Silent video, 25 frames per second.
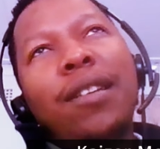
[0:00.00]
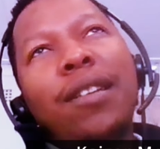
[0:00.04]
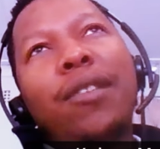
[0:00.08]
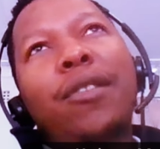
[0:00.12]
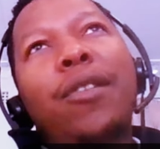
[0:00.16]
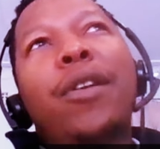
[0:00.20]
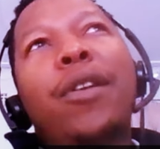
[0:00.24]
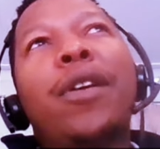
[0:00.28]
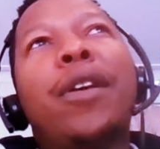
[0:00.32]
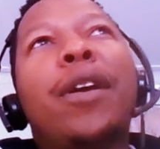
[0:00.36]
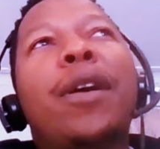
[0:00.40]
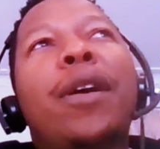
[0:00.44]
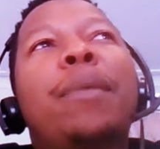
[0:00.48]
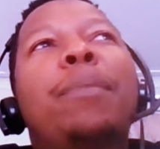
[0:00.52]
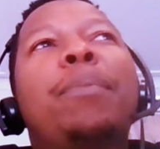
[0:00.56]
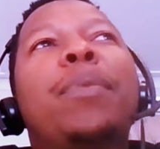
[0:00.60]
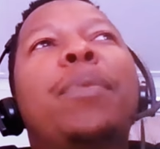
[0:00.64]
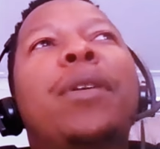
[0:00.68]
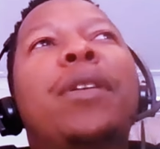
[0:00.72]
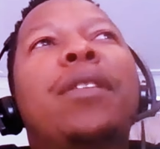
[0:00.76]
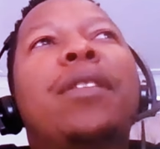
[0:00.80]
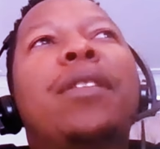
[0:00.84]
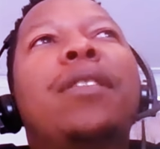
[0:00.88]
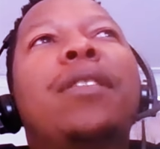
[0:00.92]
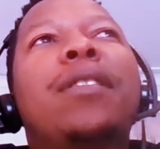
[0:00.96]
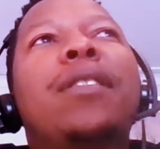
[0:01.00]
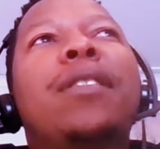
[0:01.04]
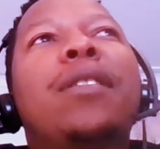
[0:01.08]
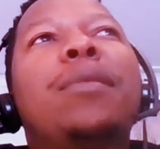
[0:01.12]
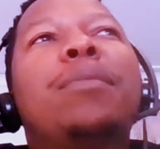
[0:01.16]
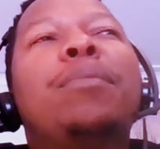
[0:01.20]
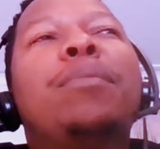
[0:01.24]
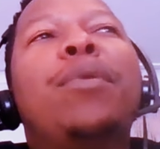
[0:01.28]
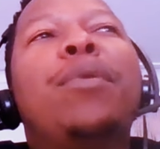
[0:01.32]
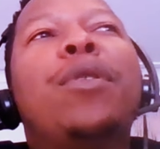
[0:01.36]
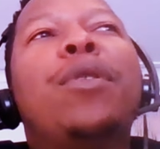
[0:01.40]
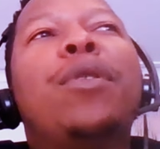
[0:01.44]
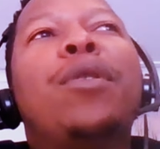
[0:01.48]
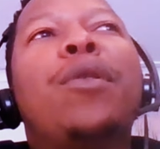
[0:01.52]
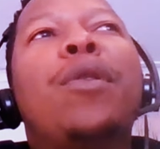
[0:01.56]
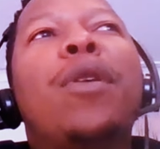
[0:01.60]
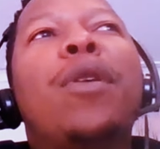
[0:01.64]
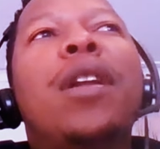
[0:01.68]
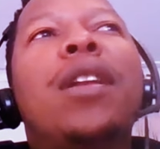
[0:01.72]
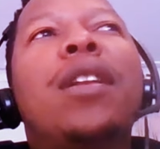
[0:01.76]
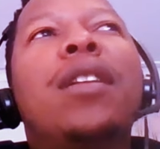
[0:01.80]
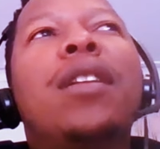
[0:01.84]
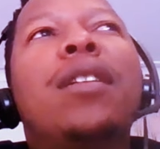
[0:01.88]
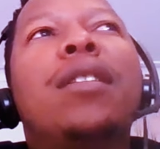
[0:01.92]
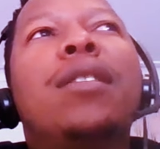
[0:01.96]
growing up in
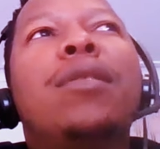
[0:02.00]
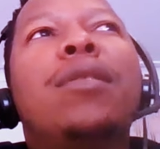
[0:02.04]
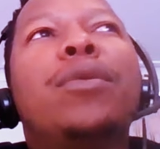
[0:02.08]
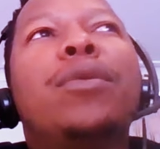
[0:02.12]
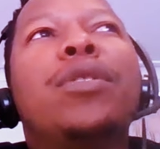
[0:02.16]
Polokwane,